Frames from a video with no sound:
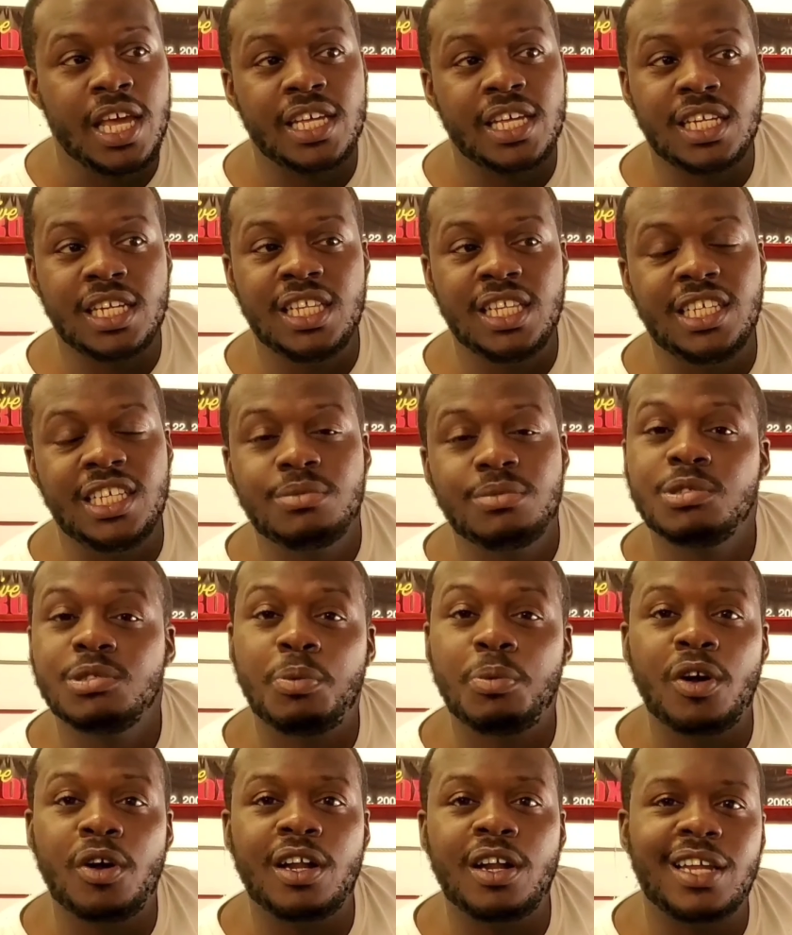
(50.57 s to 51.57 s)
and they leak some
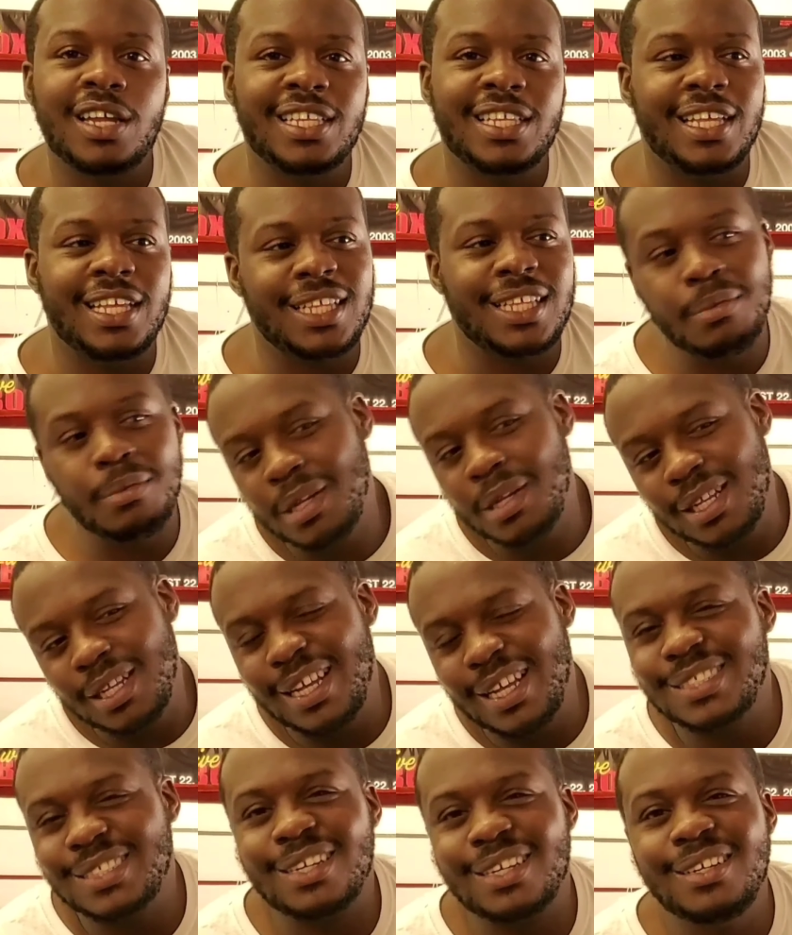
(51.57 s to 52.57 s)
sparring out like that, that'll be the
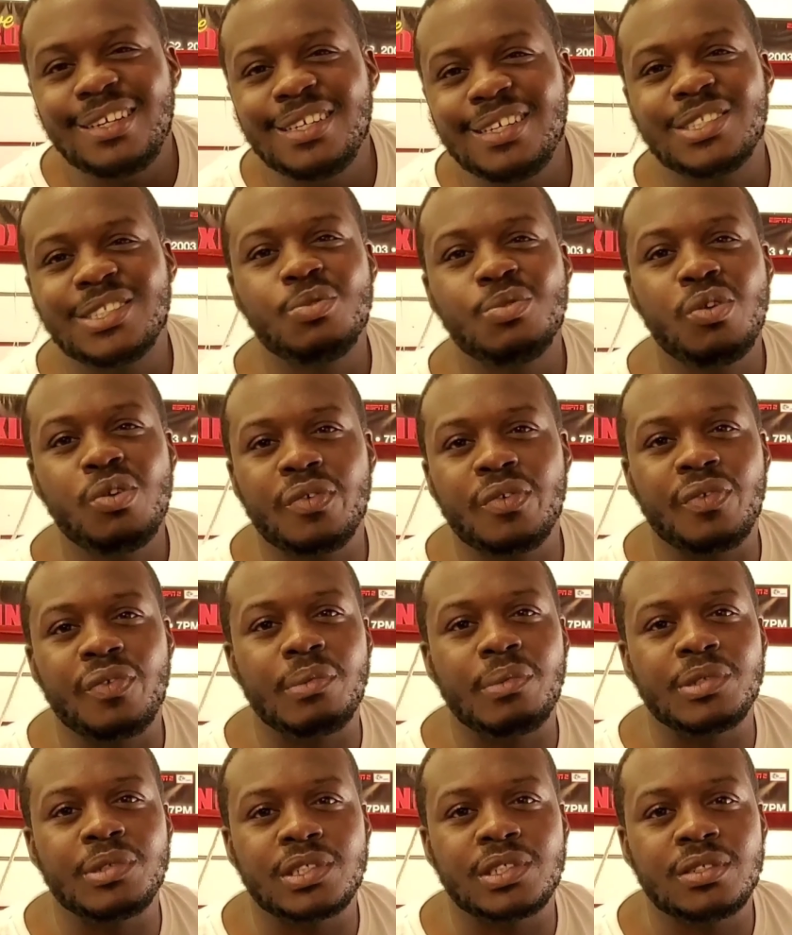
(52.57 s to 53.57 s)
last time they get some work
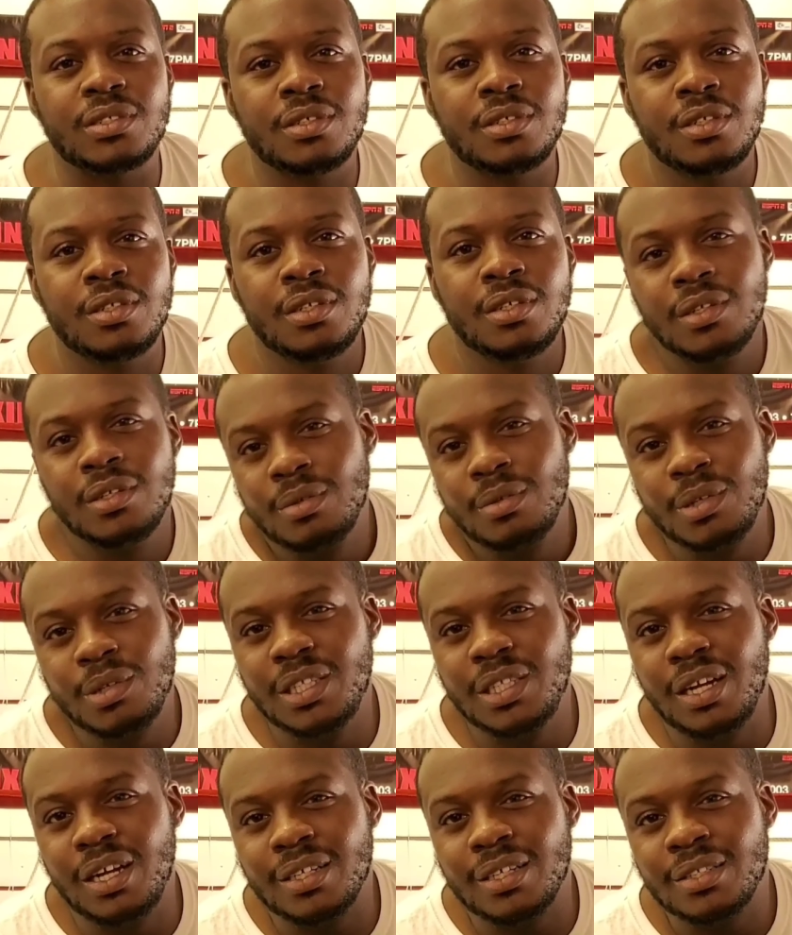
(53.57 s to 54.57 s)
from us.
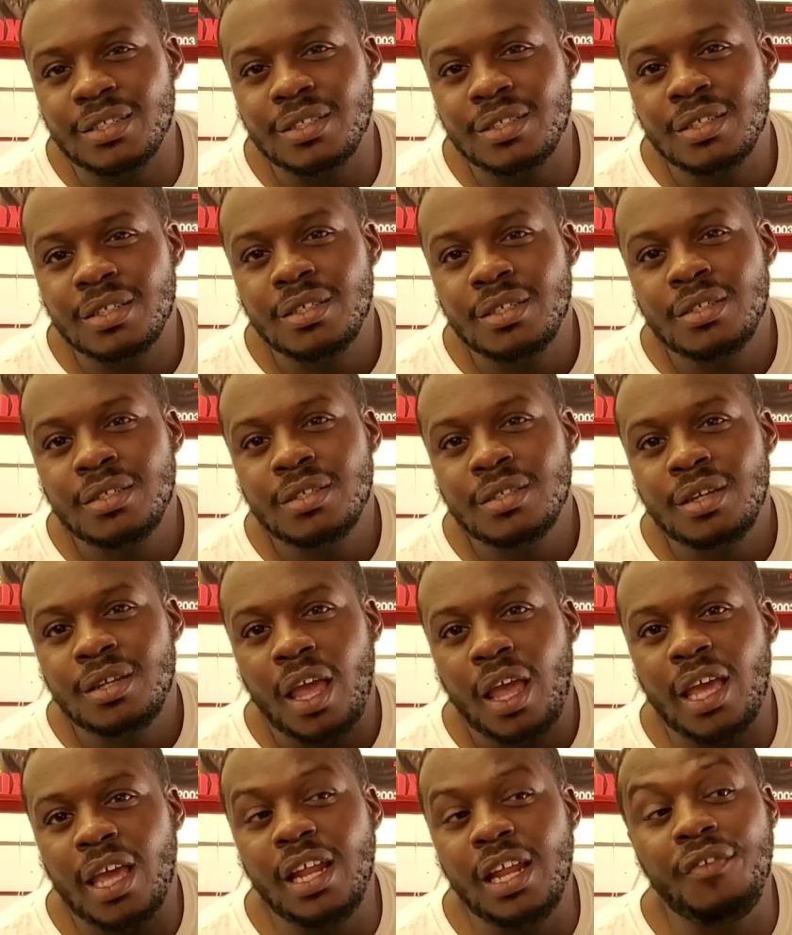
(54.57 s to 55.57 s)
We done.
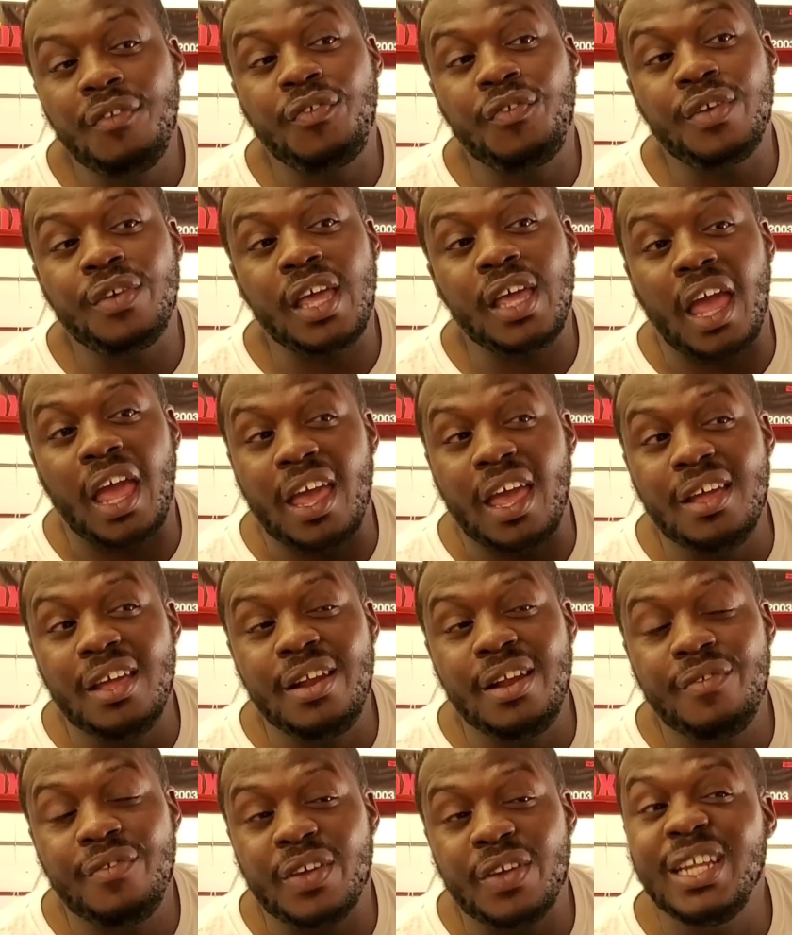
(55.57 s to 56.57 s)
And if
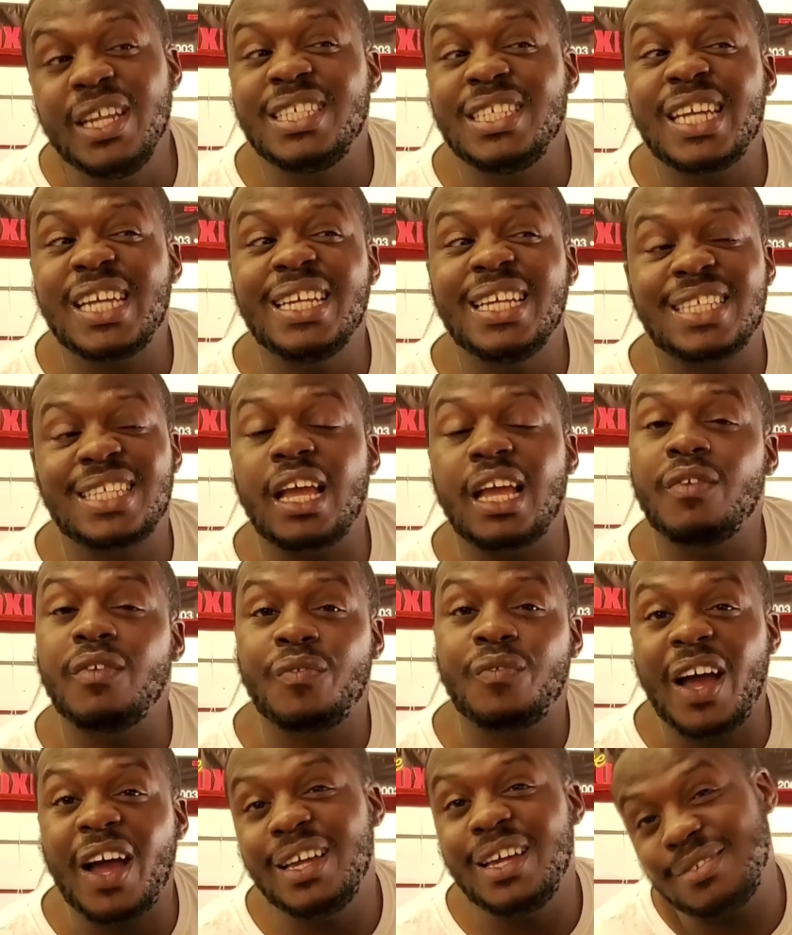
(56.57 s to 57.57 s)
any chance they can
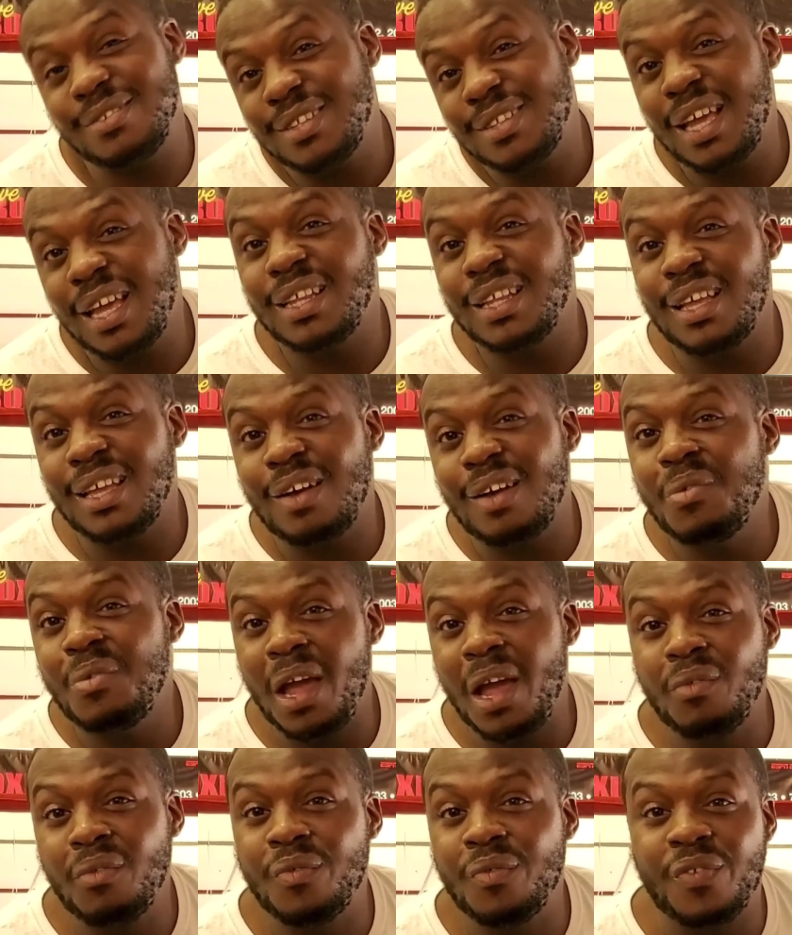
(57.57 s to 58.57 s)
fight,
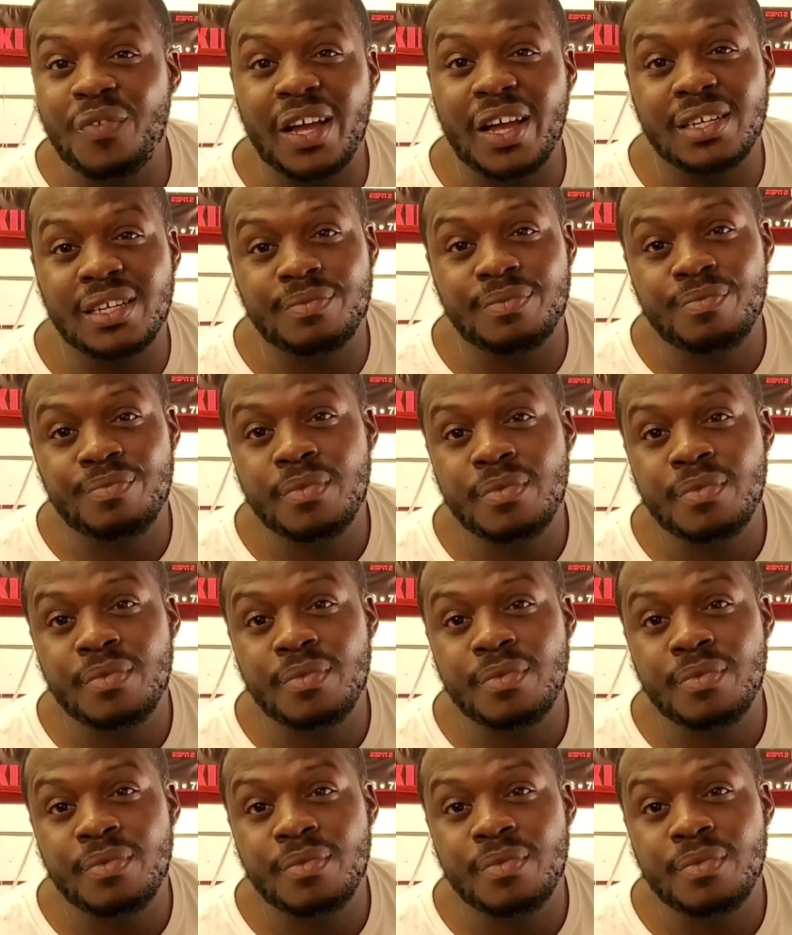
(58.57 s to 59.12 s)
we have them fight.